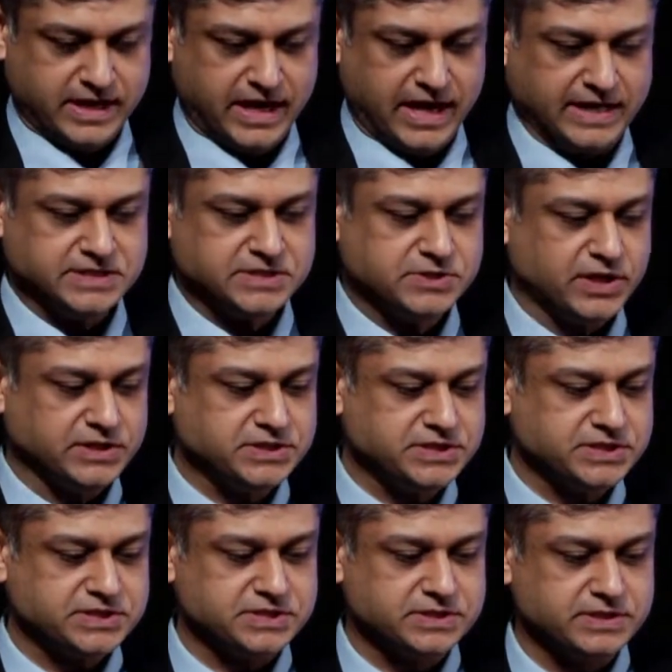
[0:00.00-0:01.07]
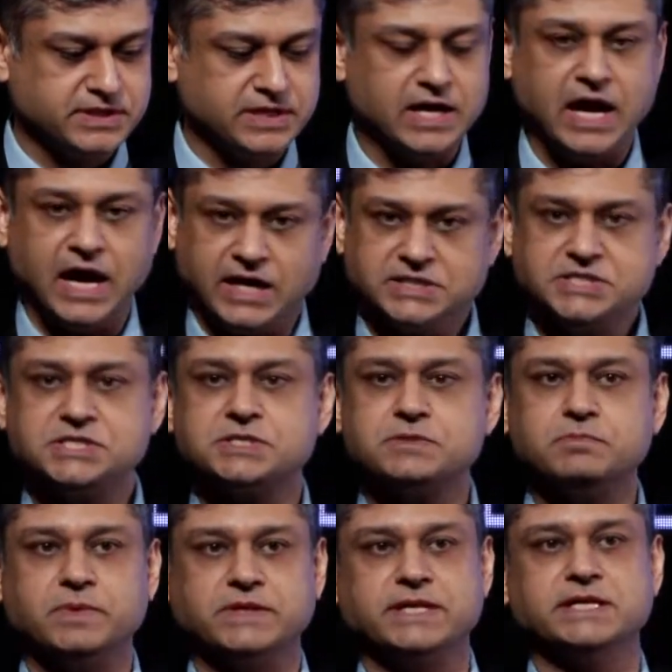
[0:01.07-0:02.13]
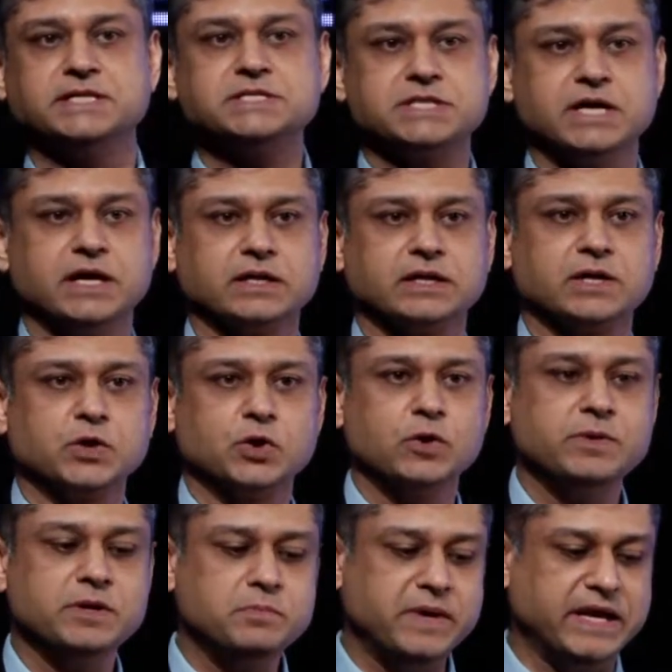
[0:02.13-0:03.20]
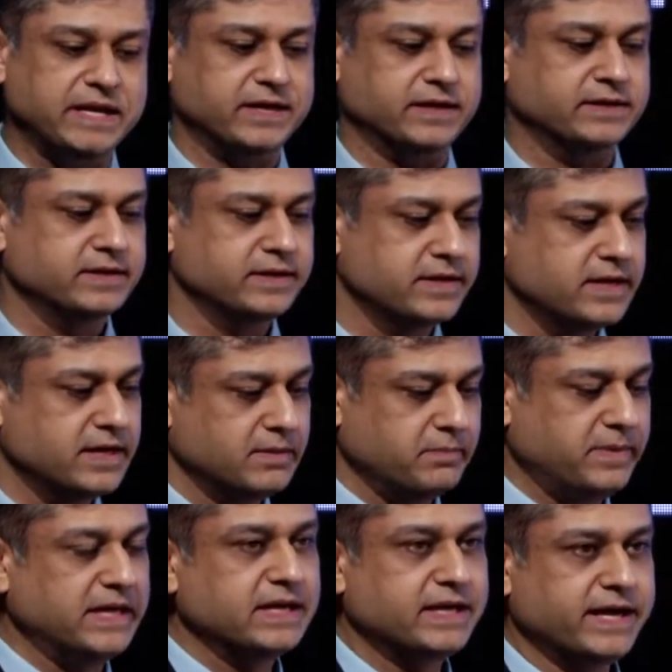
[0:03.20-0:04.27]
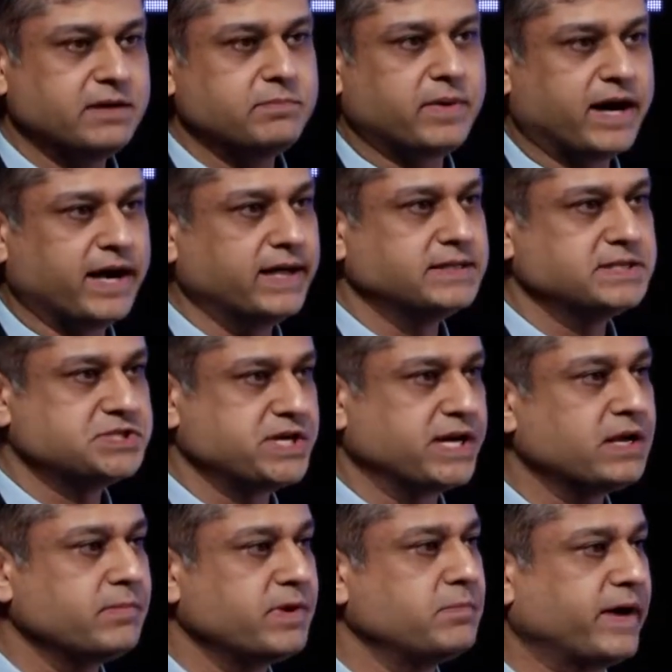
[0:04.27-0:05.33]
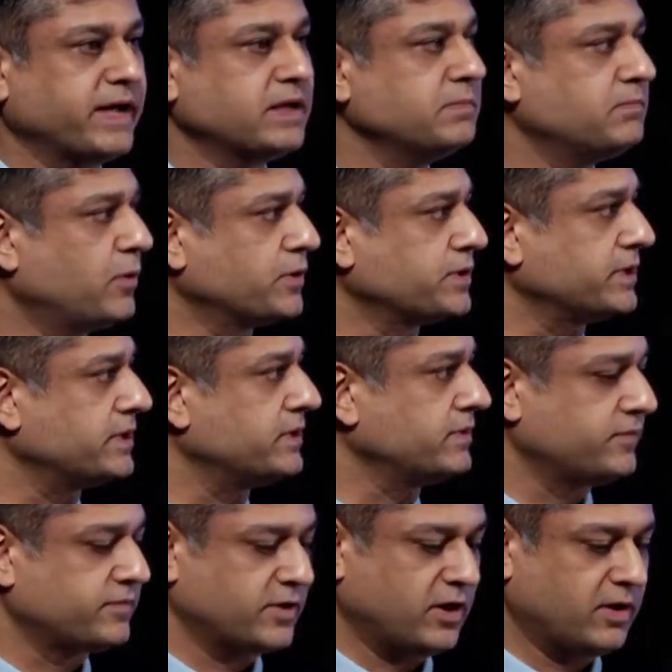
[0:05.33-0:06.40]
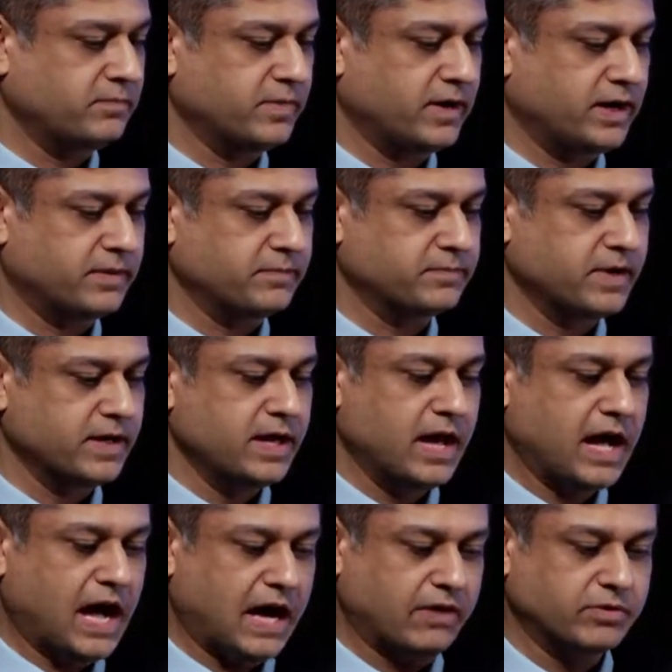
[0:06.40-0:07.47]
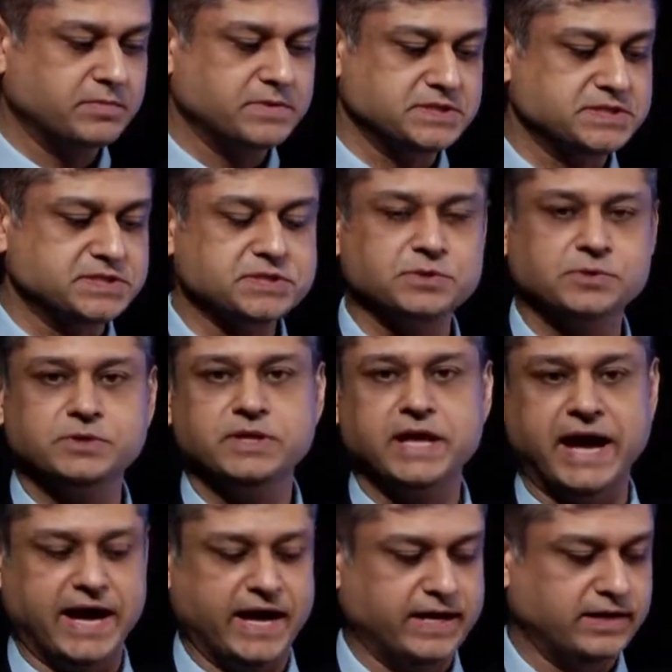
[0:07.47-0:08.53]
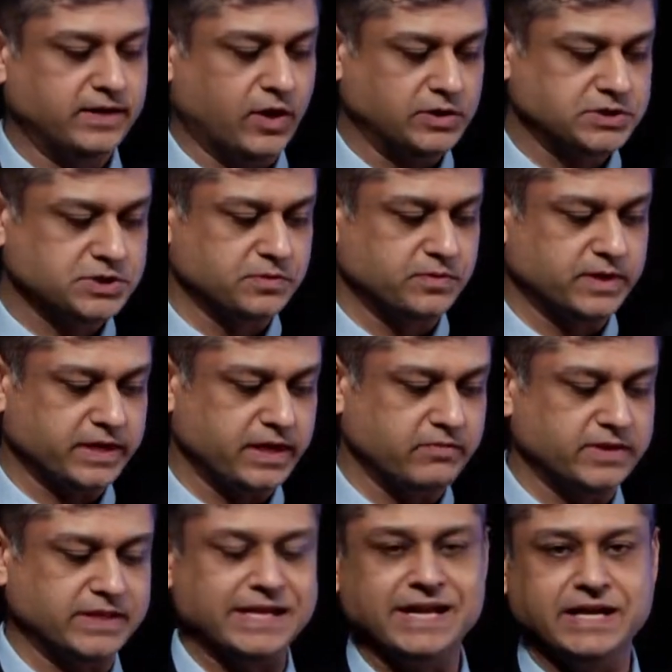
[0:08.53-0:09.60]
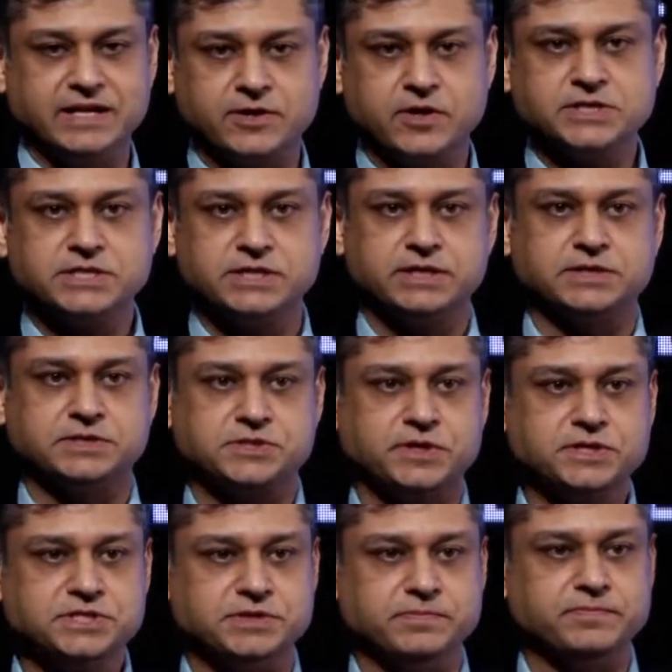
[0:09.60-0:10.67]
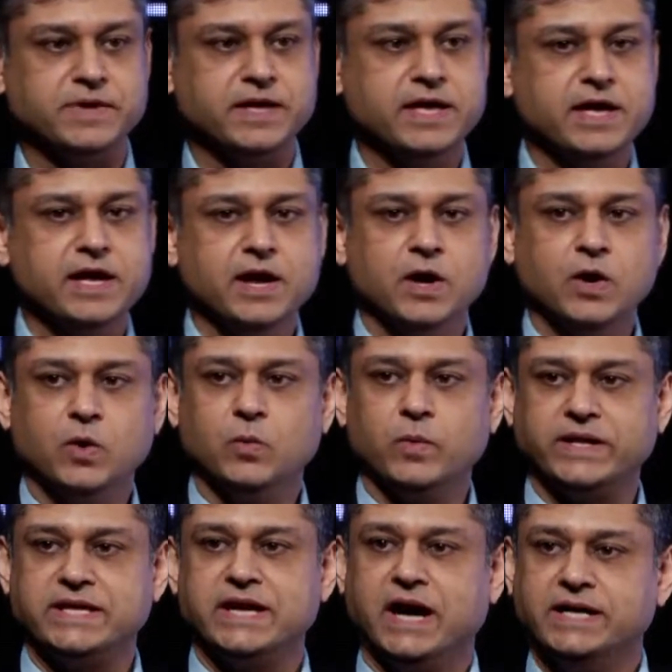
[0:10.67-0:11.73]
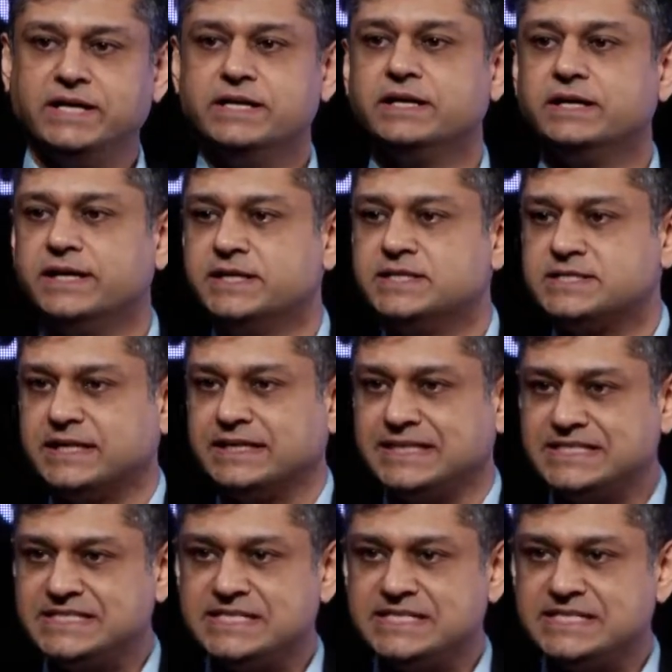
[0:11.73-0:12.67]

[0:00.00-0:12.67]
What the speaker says: And it's not just us, but there's a global media being led by this gentleman, Michael Porter, from Harvard Business School, and also working with an international consortium, where the idea is that this